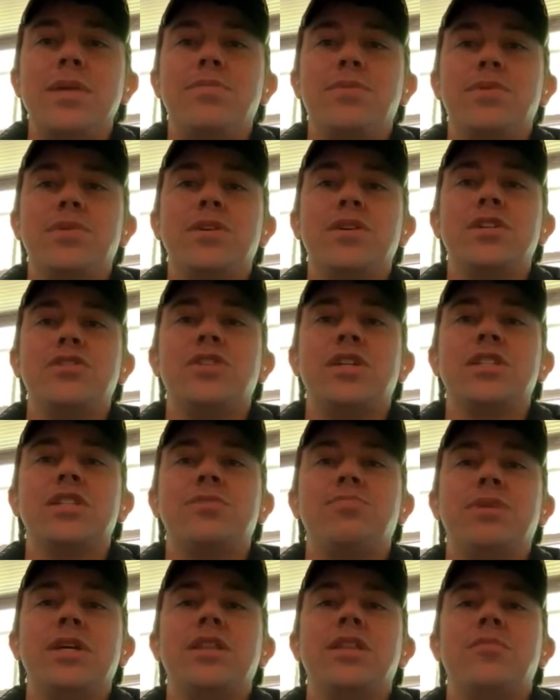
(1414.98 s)
people are going to try to
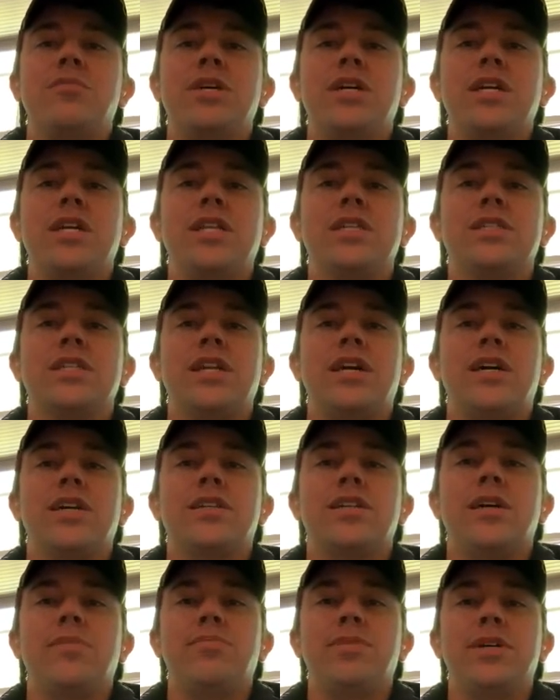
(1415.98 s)
spend the money that's
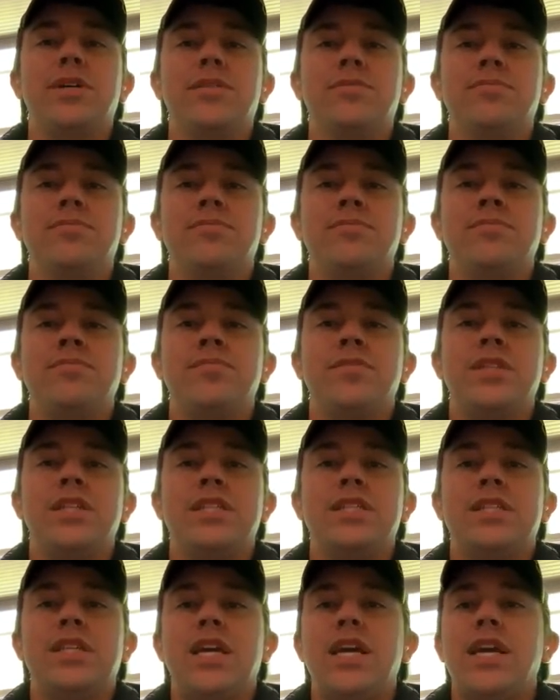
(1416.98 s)
locked up in
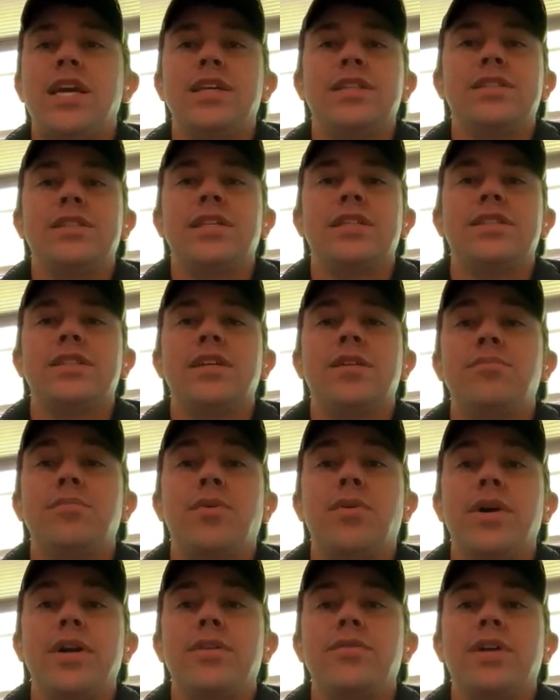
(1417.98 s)
these gains at
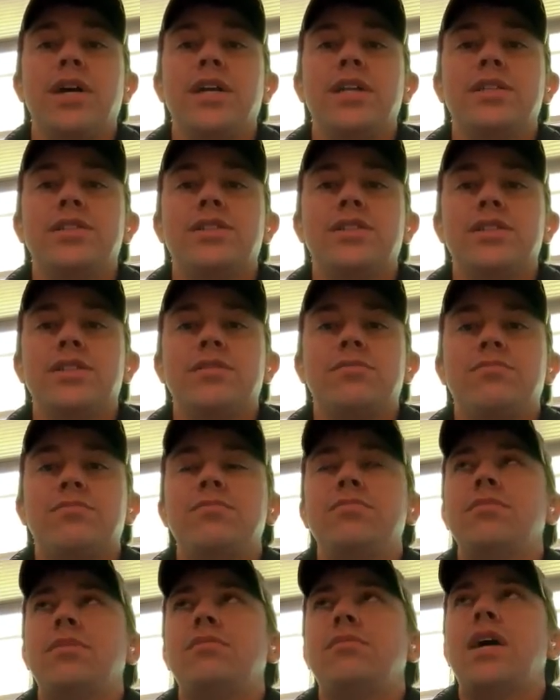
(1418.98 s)
some point right it's just
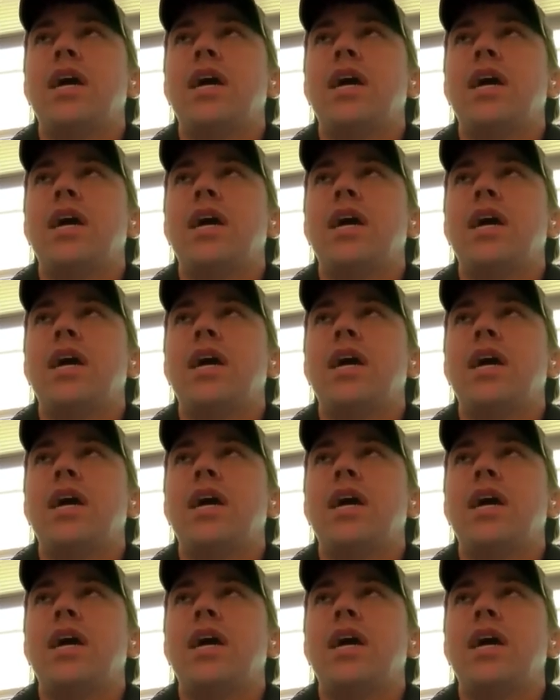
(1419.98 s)
sure